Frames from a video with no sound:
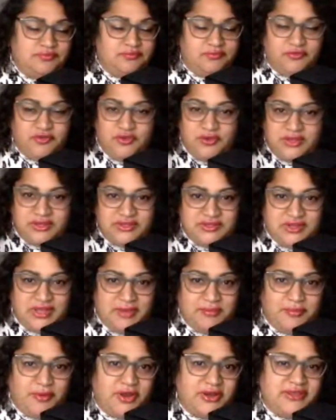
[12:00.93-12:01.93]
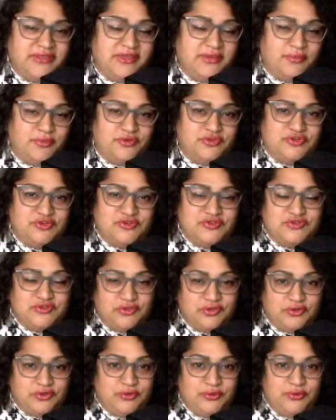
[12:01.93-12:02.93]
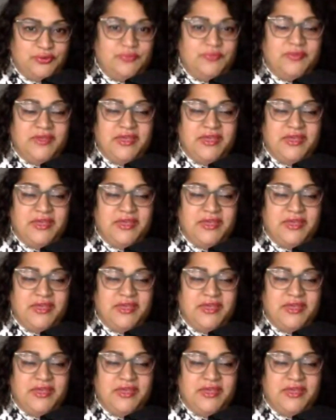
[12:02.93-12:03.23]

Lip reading: you can embody the emotions through